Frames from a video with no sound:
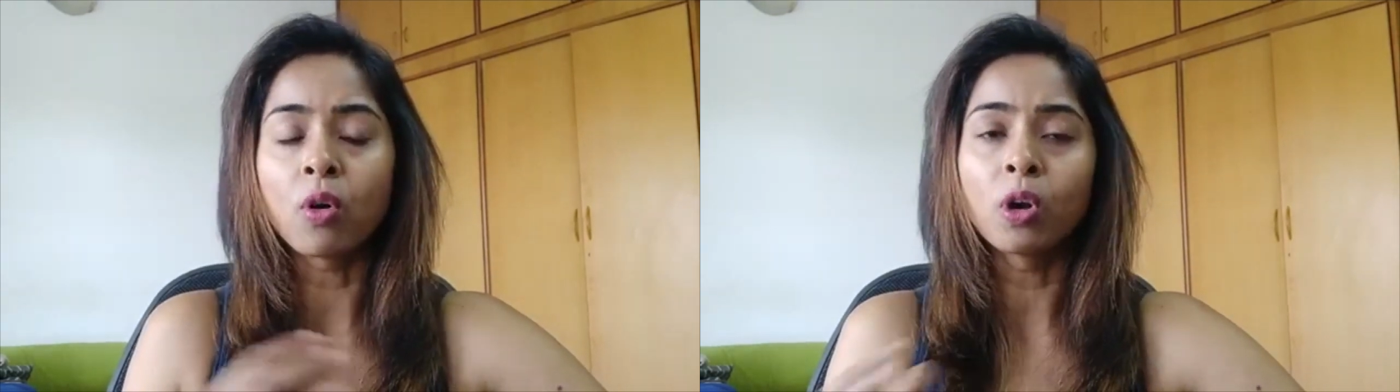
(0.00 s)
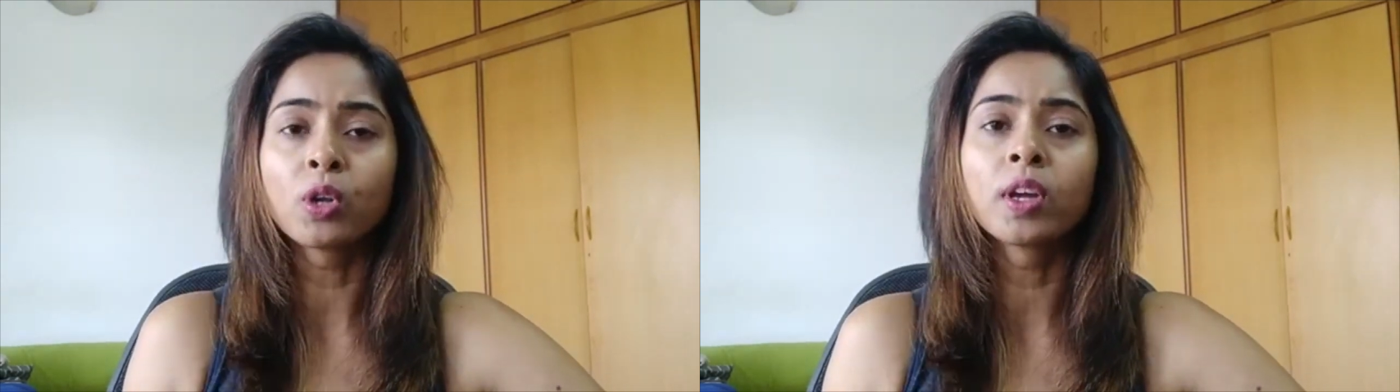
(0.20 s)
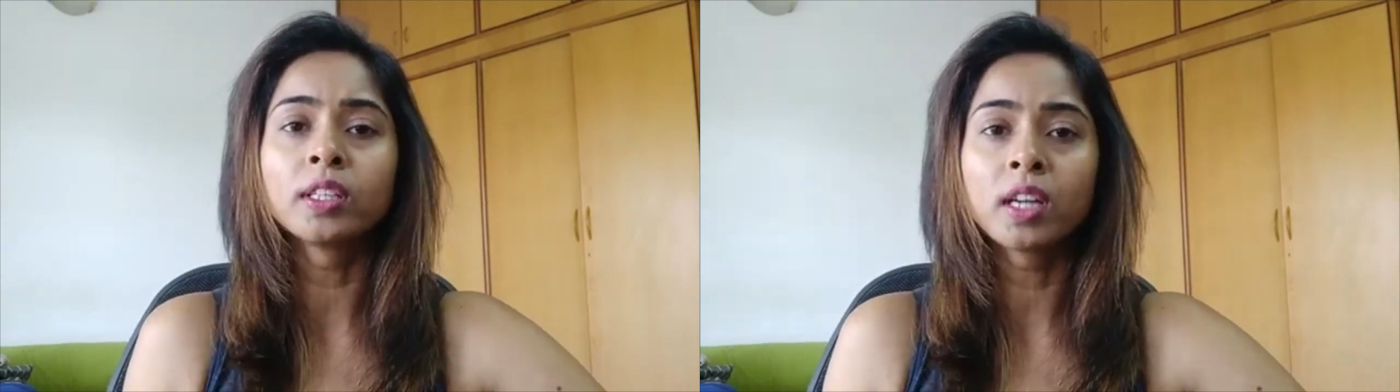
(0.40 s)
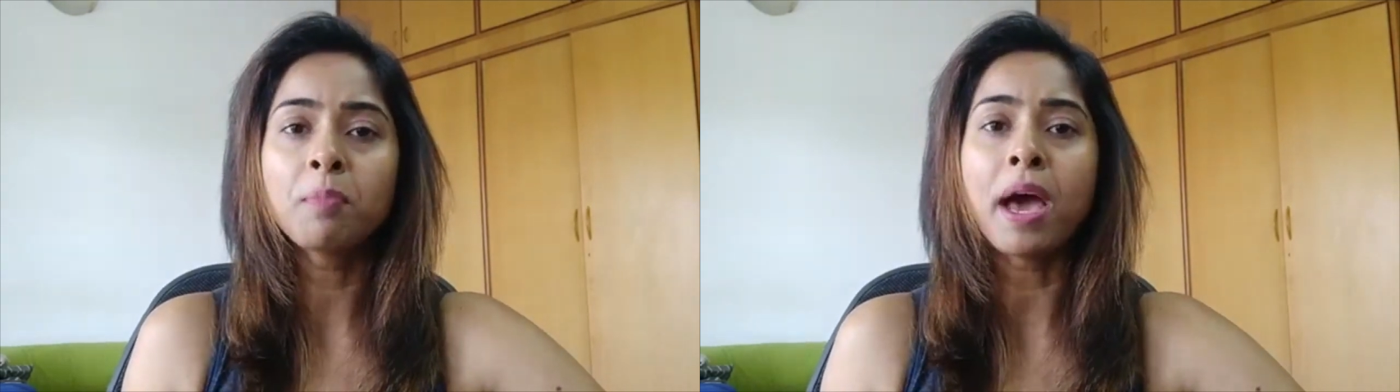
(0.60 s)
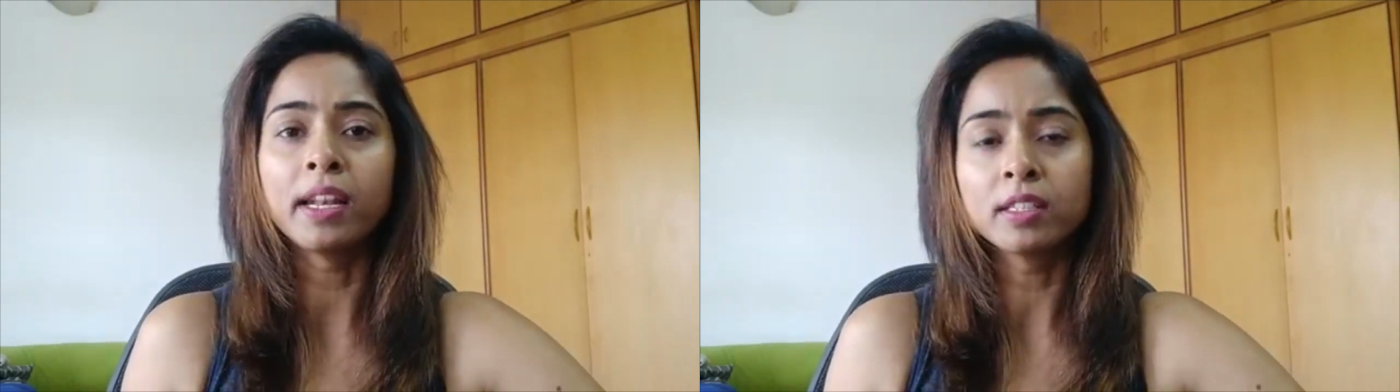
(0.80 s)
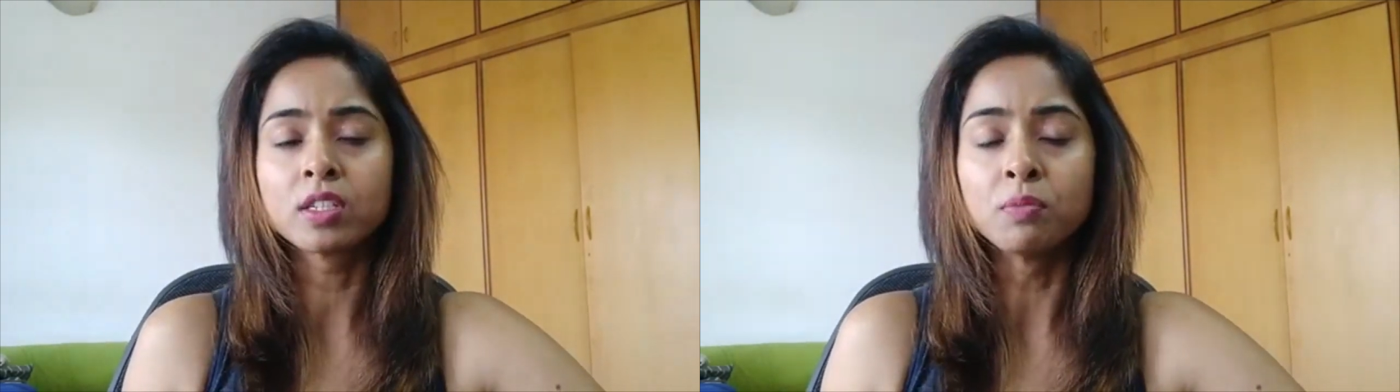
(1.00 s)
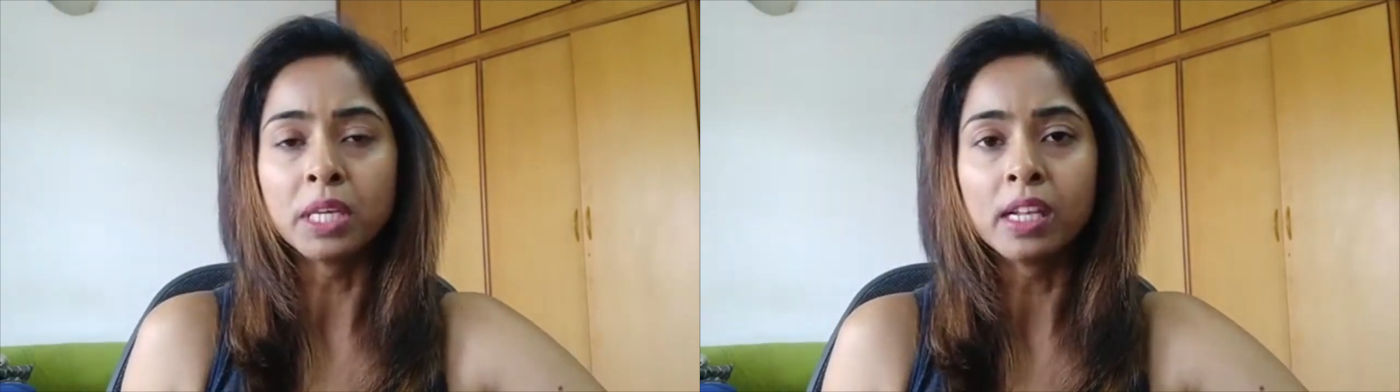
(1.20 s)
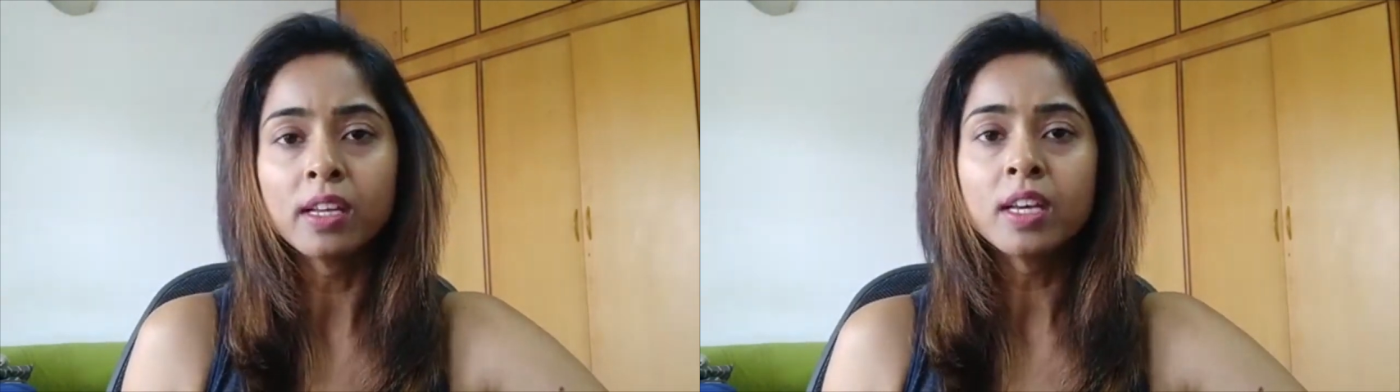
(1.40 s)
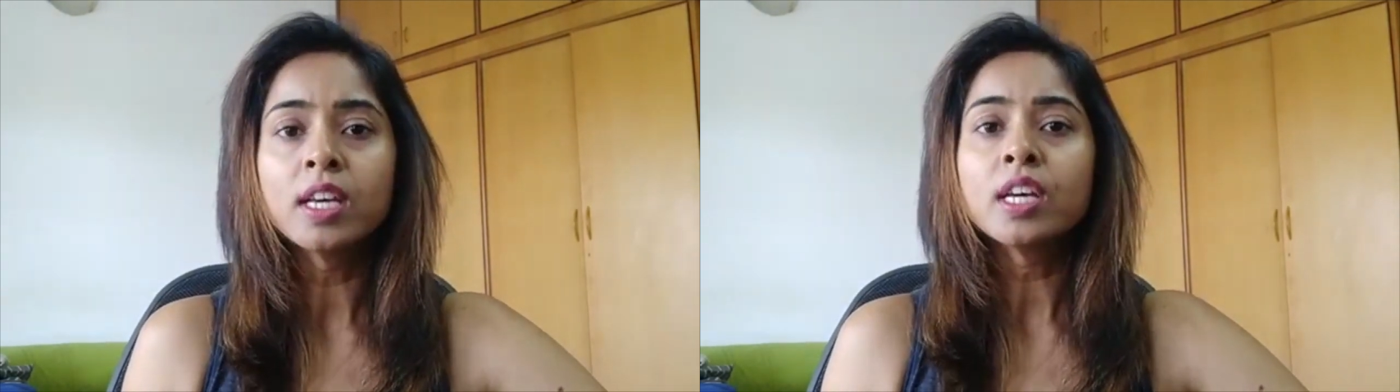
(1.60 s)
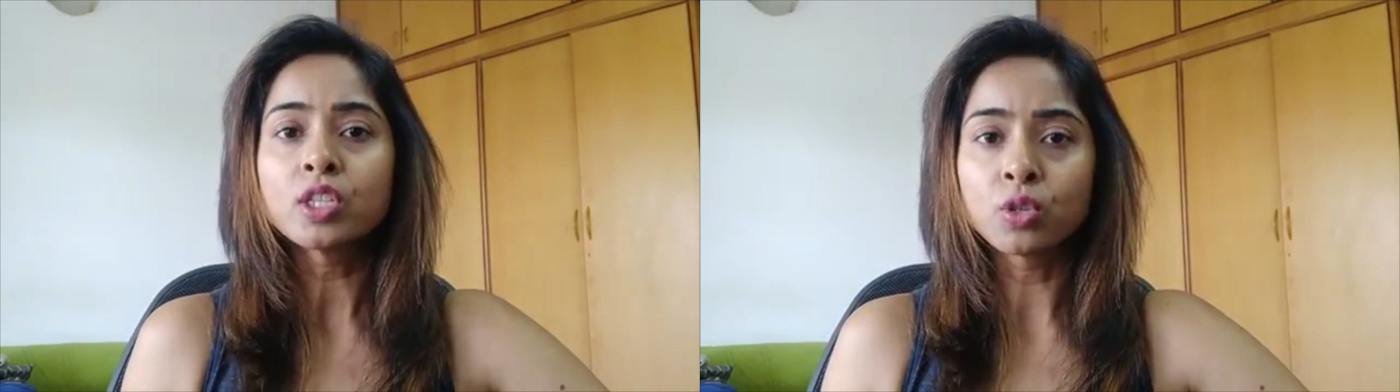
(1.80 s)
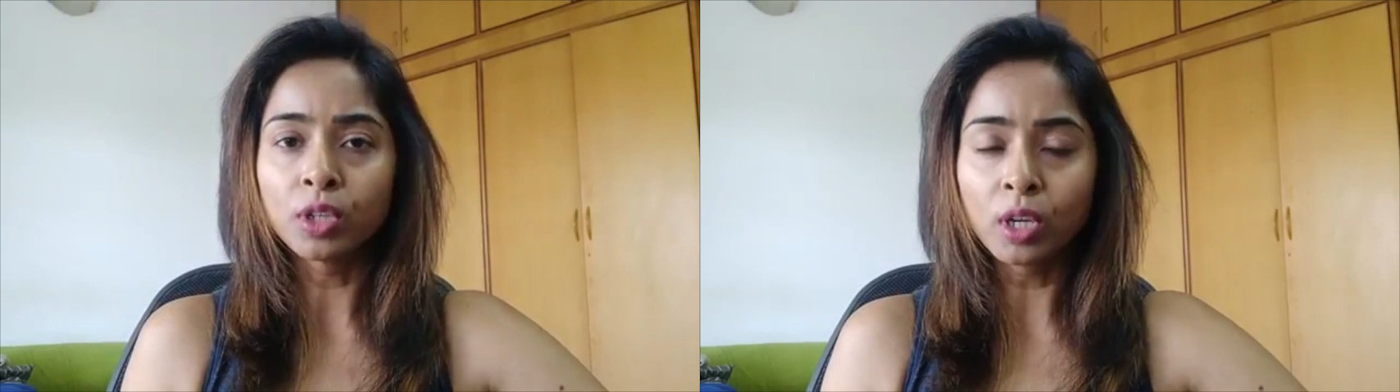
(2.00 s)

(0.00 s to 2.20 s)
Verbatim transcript: altogether a balanced meal so